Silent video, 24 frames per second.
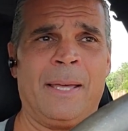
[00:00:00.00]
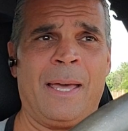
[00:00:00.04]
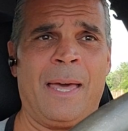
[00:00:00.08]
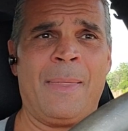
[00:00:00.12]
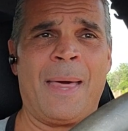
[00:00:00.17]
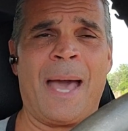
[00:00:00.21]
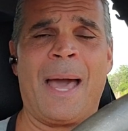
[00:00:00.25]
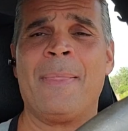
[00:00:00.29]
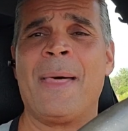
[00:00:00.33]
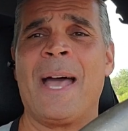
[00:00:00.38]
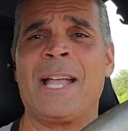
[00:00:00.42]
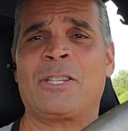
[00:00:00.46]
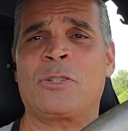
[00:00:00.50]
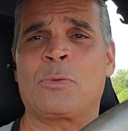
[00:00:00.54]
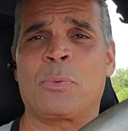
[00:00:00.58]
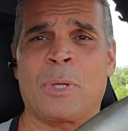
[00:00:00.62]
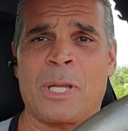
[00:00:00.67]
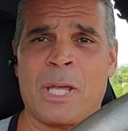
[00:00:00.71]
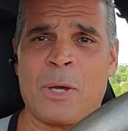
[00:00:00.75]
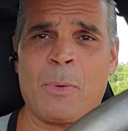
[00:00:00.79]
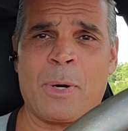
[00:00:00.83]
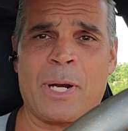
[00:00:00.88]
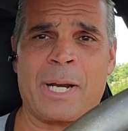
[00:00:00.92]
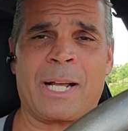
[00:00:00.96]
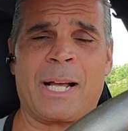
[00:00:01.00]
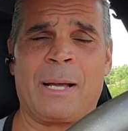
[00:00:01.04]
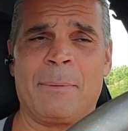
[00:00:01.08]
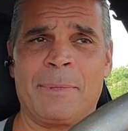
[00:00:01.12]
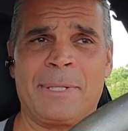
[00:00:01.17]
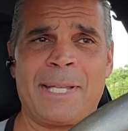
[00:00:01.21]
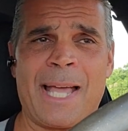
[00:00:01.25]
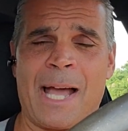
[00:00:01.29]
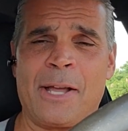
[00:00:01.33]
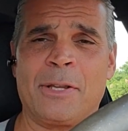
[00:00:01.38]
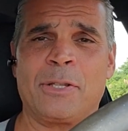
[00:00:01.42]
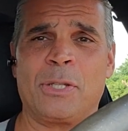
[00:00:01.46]
And that's really what it
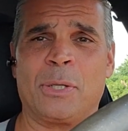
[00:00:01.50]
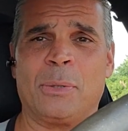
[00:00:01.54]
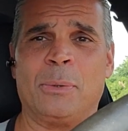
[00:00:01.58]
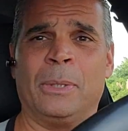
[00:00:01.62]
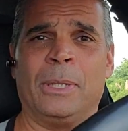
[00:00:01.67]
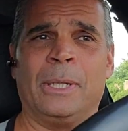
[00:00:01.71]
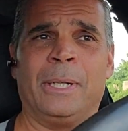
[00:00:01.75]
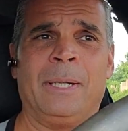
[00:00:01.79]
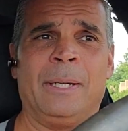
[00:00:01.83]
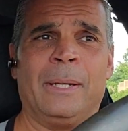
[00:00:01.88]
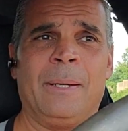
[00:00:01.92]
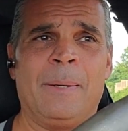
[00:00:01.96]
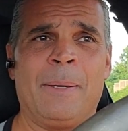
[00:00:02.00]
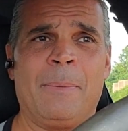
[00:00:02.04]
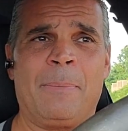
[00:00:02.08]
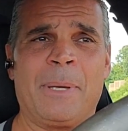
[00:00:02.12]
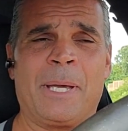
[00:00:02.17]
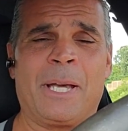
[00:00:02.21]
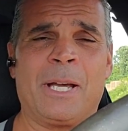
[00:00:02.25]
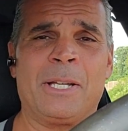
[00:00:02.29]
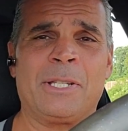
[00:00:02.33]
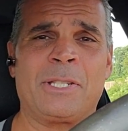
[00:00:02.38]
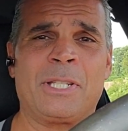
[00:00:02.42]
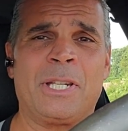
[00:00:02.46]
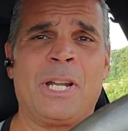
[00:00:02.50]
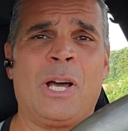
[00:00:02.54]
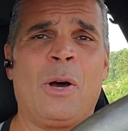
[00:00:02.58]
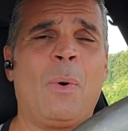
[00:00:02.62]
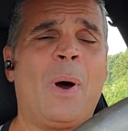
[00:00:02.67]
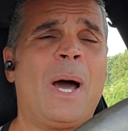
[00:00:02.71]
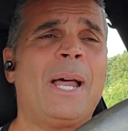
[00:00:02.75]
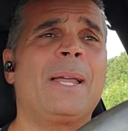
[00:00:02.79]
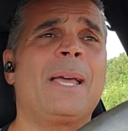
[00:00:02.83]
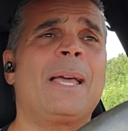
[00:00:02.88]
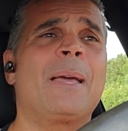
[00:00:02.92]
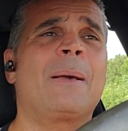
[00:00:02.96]
comes down to. Because you know
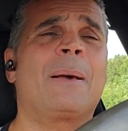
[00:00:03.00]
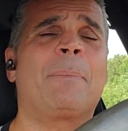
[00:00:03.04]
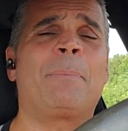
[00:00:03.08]
what?